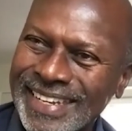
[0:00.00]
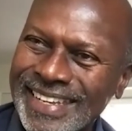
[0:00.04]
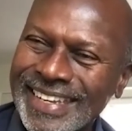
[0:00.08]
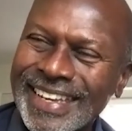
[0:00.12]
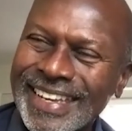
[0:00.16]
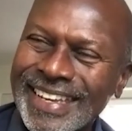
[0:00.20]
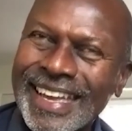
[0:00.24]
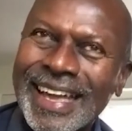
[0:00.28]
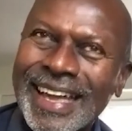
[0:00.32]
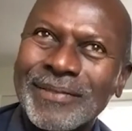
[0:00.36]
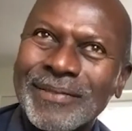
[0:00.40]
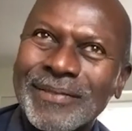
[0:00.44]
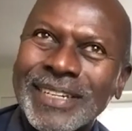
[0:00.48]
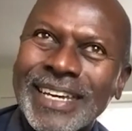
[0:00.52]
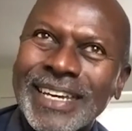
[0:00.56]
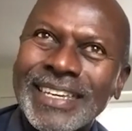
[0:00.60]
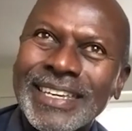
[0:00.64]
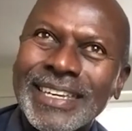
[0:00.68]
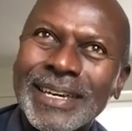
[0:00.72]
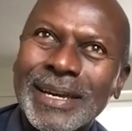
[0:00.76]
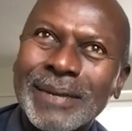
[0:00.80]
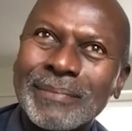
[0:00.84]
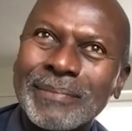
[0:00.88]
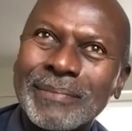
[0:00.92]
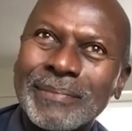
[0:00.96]
But
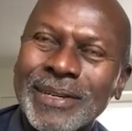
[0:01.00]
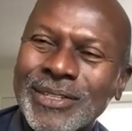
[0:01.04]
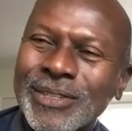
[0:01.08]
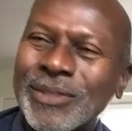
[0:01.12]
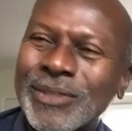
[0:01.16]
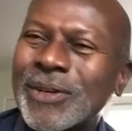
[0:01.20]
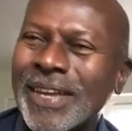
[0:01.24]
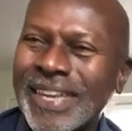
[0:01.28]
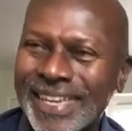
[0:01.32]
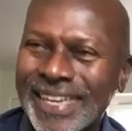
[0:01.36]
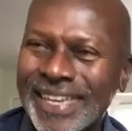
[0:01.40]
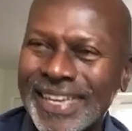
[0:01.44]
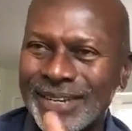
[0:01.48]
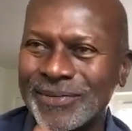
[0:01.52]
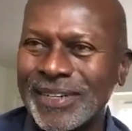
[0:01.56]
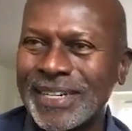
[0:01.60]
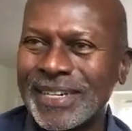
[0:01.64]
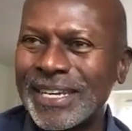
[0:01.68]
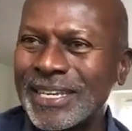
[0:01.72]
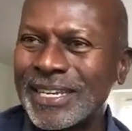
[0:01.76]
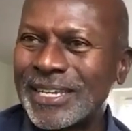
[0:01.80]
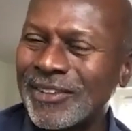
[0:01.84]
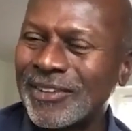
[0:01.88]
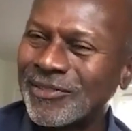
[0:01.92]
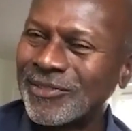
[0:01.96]
when I hear about, go
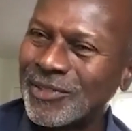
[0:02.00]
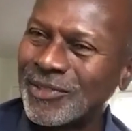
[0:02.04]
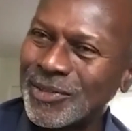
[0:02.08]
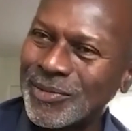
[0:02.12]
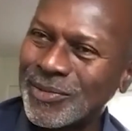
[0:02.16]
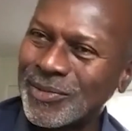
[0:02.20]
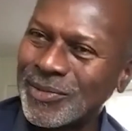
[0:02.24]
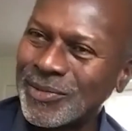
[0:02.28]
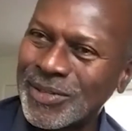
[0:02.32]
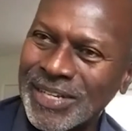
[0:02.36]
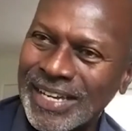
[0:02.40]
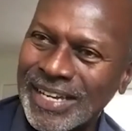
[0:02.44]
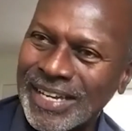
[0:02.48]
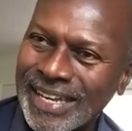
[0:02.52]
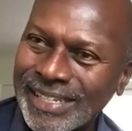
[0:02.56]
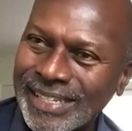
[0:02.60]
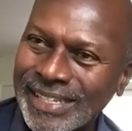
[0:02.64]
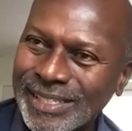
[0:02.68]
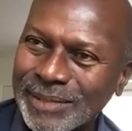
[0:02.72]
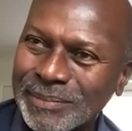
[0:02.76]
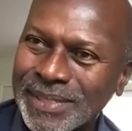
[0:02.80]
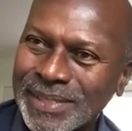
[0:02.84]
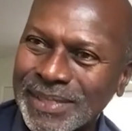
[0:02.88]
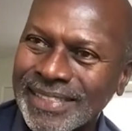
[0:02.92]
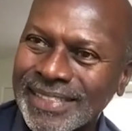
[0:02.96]
ahead, when I hear of you and your
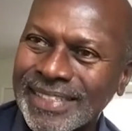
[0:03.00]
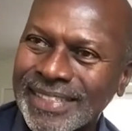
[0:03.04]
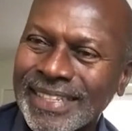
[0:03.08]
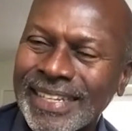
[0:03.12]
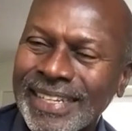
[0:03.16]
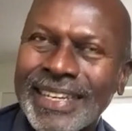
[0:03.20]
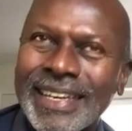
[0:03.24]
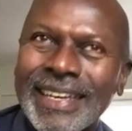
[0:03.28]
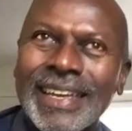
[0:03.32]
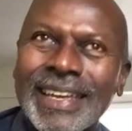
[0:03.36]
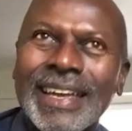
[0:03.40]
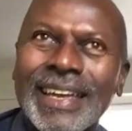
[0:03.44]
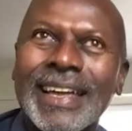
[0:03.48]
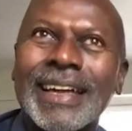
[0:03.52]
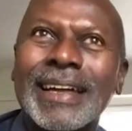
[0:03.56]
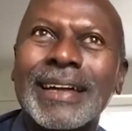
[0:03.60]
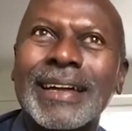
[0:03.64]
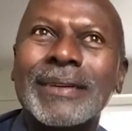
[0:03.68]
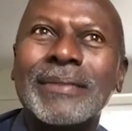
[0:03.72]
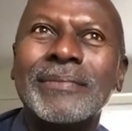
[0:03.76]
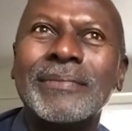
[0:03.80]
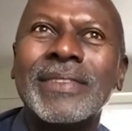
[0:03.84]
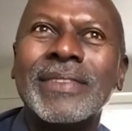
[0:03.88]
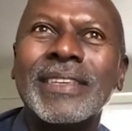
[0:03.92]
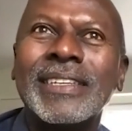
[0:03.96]
husband,
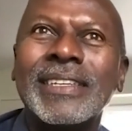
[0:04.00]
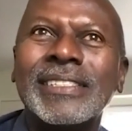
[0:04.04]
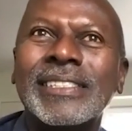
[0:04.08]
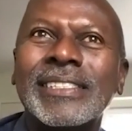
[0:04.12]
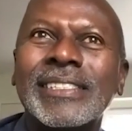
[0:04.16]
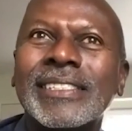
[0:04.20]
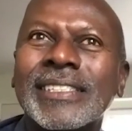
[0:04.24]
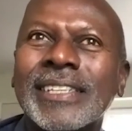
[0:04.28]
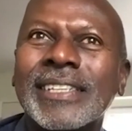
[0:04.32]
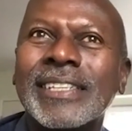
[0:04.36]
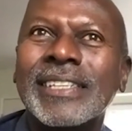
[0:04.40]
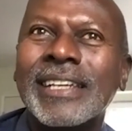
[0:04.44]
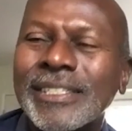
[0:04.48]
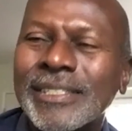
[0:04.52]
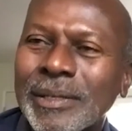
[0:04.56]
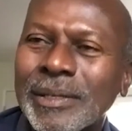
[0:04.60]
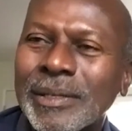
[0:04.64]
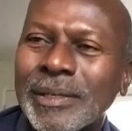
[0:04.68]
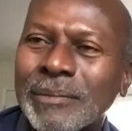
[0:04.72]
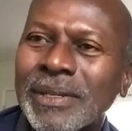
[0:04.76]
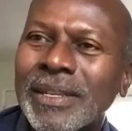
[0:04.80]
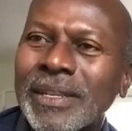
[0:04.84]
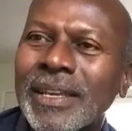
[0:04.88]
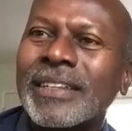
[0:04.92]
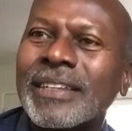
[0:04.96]
there's this
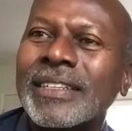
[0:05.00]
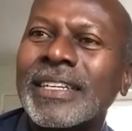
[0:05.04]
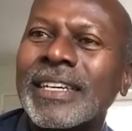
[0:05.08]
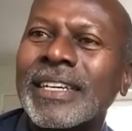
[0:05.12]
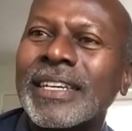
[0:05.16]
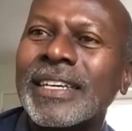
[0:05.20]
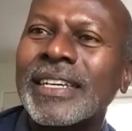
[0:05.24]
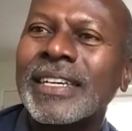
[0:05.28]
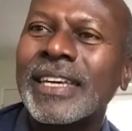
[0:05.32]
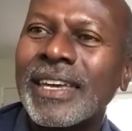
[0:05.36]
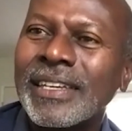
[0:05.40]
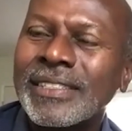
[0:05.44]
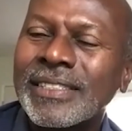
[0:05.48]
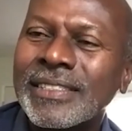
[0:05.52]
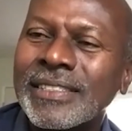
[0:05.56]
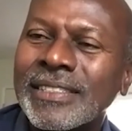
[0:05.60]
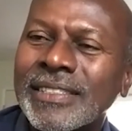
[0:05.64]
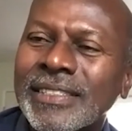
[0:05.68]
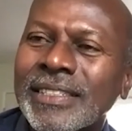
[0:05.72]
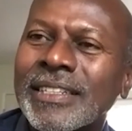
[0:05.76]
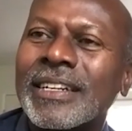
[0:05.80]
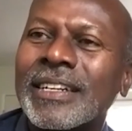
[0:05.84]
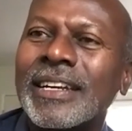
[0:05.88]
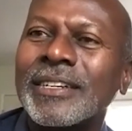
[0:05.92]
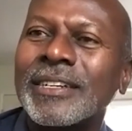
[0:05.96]

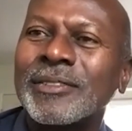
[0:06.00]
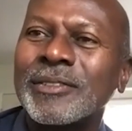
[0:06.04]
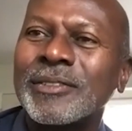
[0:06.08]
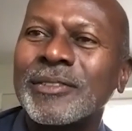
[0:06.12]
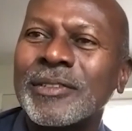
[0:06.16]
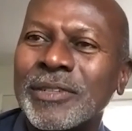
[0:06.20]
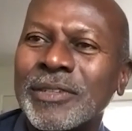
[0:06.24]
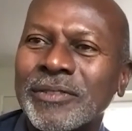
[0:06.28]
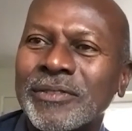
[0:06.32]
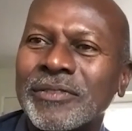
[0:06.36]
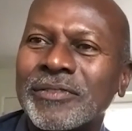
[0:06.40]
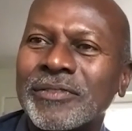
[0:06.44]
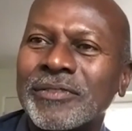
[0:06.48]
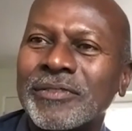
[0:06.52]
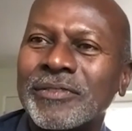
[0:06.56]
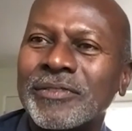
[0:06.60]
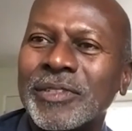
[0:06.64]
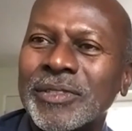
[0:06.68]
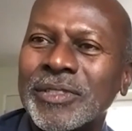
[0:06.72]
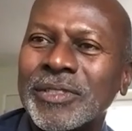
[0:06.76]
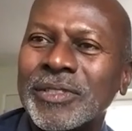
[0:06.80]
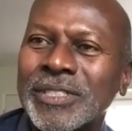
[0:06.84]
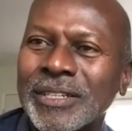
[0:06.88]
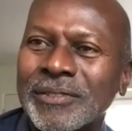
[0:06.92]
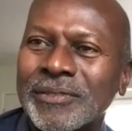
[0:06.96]
Casablanca-esque kind of
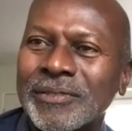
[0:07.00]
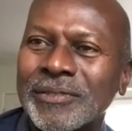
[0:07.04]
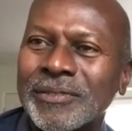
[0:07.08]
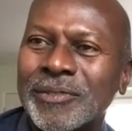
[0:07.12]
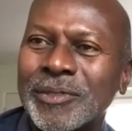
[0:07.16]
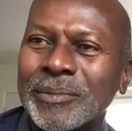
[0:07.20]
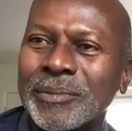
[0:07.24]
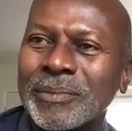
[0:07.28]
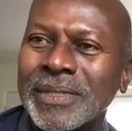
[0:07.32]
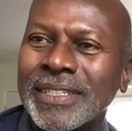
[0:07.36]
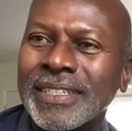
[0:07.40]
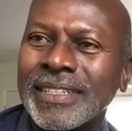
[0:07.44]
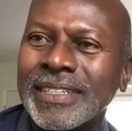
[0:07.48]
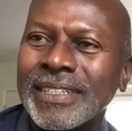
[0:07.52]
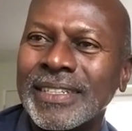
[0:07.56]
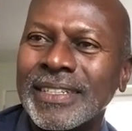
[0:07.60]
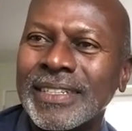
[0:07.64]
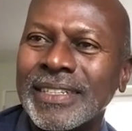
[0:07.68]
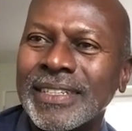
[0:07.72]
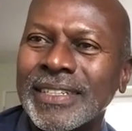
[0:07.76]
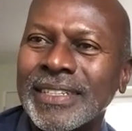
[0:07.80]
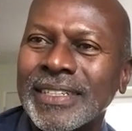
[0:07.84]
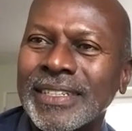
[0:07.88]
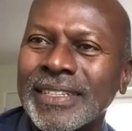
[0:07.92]
unfolding for me.